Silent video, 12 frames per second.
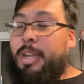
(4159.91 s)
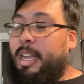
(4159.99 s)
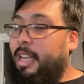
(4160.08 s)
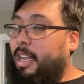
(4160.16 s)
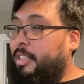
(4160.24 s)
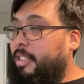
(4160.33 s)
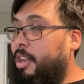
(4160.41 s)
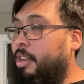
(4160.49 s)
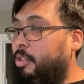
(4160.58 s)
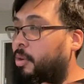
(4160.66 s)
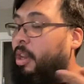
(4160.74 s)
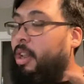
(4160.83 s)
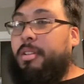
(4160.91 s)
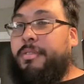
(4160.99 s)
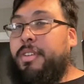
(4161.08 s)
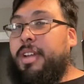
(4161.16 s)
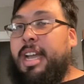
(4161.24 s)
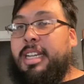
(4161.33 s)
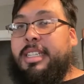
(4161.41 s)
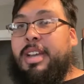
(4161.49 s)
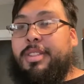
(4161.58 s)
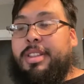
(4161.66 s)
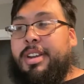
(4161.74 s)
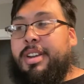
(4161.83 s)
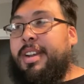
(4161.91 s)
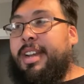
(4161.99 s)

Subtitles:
I got to talk to a lot of you guys out there,